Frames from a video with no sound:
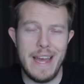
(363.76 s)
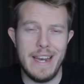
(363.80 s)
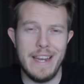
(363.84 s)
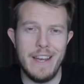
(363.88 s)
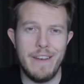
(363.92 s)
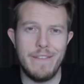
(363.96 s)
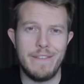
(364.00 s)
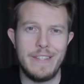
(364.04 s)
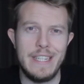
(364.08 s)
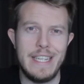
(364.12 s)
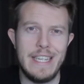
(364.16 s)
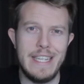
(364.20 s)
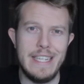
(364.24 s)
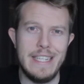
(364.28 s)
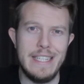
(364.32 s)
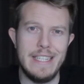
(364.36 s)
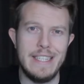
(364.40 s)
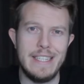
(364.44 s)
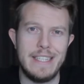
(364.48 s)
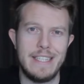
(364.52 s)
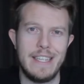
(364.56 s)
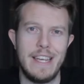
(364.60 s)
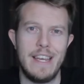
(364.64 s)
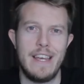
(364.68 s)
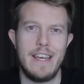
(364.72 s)

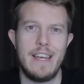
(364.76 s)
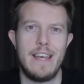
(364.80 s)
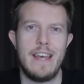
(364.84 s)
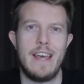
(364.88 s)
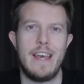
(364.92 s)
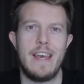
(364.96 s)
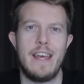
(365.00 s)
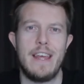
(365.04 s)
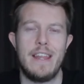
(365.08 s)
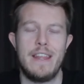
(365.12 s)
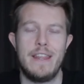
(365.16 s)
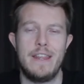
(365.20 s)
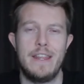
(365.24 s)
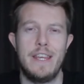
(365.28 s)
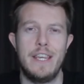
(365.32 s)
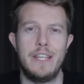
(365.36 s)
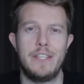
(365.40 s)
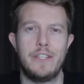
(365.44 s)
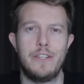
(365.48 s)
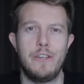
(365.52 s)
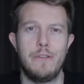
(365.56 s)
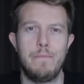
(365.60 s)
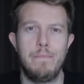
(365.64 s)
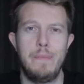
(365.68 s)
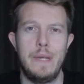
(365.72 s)
NFTs.
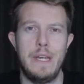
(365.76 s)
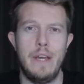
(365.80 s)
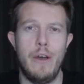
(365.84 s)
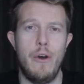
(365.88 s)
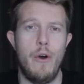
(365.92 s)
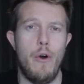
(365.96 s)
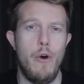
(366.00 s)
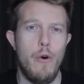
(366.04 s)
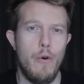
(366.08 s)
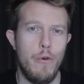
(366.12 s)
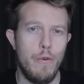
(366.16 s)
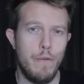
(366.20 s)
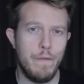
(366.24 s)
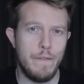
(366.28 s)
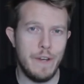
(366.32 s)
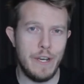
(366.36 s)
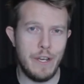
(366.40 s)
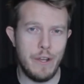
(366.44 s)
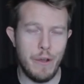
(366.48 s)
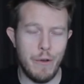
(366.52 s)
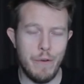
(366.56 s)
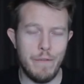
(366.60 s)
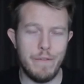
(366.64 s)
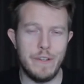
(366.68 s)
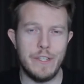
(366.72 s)
This could be a whole
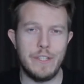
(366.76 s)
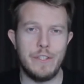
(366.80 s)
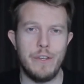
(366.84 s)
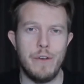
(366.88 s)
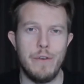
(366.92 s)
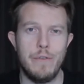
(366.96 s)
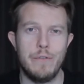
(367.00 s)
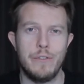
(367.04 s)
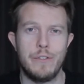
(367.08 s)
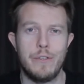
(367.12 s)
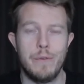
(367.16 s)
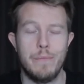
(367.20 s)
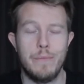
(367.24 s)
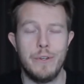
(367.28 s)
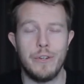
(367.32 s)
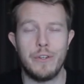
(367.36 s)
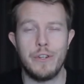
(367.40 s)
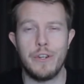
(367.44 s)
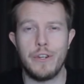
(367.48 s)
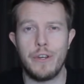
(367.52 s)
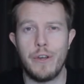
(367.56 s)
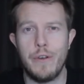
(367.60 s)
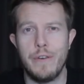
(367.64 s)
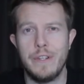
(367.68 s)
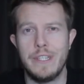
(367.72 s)
video of its own, so I'm not
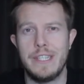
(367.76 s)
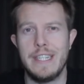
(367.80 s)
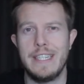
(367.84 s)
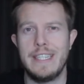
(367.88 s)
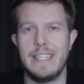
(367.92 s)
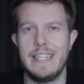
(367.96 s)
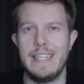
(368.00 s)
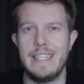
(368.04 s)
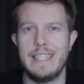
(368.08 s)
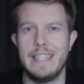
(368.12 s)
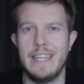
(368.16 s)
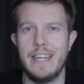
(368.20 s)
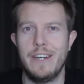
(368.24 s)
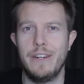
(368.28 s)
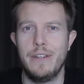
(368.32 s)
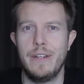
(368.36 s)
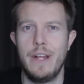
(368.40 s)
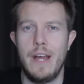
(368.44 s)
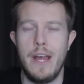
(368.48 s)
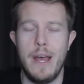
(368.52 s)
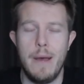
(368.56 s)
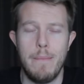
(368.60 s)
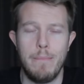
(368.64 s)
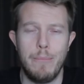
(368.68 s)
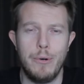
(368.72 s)
going to go into detail.
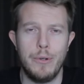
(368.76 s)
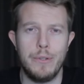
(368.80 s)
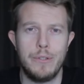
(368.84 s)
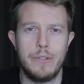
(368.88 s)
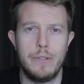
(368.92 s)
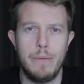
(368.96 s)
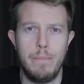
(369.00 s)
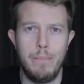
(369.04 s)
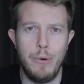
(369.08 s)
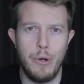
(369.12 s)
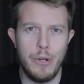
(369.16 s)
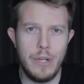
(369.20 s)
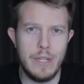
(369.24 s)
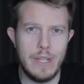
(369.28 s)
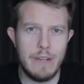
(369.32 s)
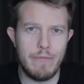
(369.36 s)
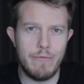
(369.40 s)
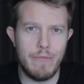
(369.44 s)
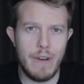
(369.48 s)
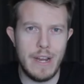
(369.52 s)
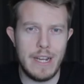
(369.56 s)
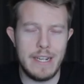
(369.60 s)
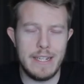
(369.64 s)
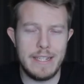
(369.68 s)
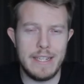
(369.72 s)
But to boil it
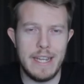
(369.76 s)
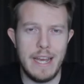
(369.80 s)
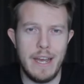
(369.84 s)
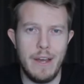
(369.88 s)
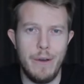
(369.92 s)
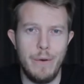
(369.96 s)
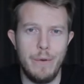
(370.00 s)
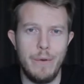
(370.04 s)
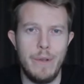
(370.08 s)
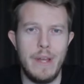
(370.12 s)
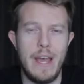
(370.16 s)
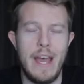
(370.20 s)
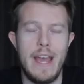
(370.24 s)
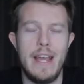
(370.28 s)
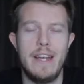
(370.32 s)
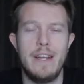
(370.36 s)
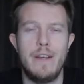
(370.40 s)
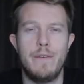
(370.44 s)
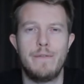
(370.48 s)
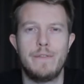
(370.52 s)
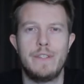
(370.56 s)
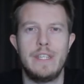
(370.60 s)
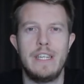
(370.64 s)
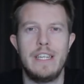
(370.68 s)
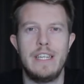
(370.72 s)
right down,
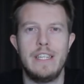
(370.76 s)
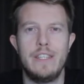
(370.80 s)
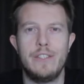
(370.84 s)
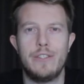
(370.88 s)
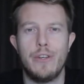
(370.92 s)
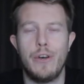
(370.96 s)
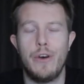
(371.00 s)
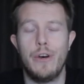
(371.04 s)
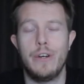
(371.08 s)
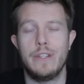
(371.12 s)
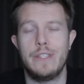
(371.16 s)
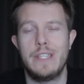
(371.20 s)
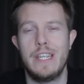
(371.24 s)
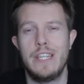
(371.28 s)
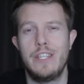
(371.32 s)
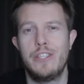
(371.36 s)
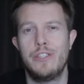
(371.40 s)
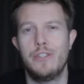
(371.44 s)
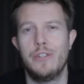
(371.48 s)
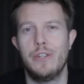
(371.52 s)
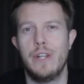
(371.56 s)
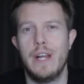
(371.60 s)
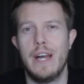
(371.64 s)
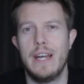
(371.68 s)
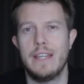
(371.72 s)
NFTs are
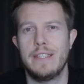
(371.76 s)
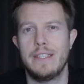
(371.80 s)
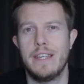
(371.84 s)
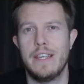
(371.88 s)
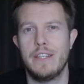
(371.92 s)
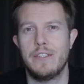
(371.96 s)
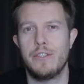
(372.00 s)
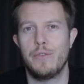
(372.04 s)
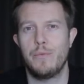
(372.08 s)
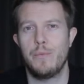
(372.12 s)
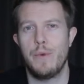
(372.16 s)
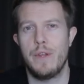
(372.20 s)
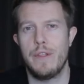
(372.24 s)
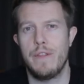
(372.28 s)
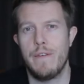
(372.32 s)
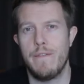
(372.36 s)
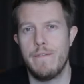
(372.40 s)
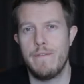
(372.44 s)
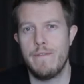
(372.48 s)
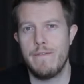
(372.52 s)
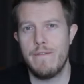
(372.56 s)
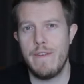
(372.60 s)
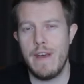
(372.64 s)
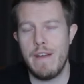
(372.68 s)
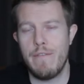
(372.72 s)
digital assets with a
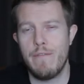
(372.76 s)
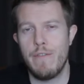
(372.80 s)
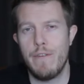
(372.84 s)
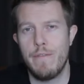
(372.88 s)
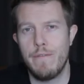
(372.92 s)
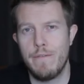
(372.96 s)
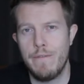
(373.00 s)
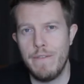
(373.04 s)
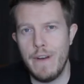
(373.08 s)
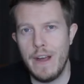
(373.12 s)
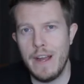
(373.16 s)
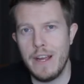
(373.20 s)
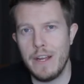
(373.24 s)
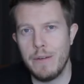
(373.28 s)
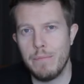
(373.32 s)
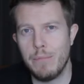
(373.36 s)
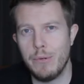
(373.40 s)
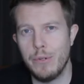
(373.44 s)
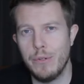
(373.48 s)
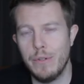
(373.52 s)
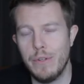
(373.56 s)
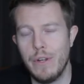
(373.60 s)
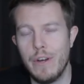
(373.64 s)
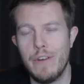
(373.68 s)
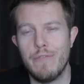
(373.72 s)

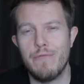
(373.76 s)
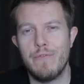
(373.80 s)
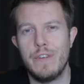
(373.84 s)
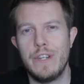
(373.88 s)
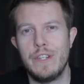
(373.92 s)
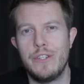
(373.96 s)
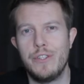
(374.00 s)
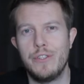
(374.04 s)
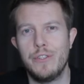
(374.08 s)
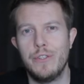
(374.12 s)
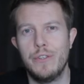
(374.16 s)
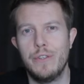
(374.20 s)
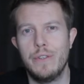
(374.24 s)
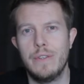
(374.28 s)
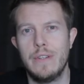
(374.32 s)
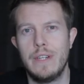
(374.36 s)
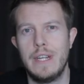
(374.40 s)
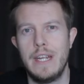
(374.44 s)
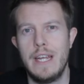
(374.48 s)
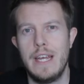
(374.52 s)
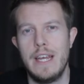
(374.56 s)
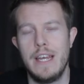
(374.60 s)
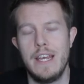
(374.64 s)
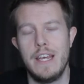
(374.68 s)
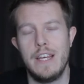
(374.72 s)
verifiable original.
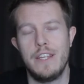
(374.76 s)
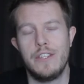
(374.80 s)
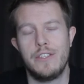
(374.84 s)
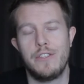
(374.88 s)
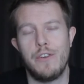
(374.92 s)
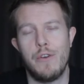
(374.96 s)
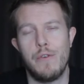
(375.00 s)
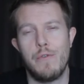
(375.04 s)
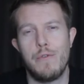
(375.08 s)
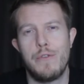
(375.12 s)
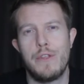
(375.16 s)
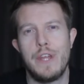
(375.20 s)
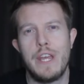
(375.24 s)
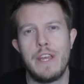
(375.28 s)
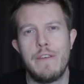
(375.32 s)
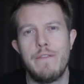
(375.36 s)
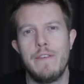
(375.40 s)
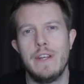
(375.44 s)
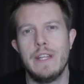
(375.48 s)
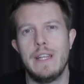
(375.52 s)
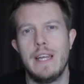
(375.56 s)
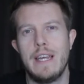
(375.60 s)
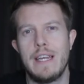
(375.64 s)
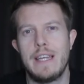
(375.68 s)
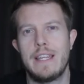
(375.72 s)
So think of
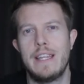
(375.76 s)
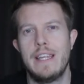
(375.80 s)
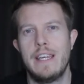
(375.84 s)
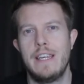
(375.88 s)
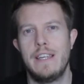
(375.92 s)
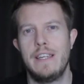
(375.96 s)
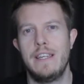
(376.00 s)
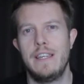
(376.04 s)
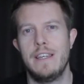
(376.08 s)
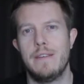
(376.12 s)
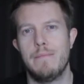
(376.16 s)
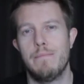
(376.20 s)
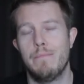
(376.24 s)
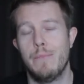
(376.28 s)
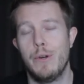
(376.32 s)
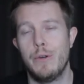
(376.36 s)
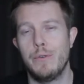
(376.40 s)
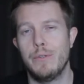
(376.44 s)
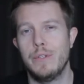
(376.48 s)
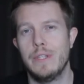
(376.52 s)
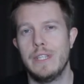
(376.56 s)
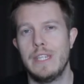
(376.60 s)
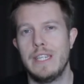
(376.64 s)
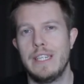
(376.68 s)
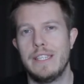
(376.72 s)
it like the
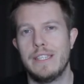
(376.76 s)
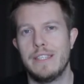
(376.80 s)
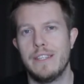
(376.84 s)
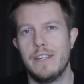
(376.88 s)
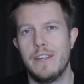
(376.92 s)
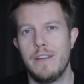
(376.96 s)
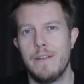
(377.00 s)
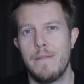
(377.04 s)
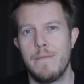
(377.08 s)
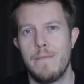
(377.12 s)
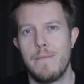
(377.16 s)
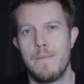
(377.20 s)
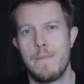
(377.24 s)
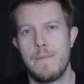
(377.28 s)
Mona Lisa.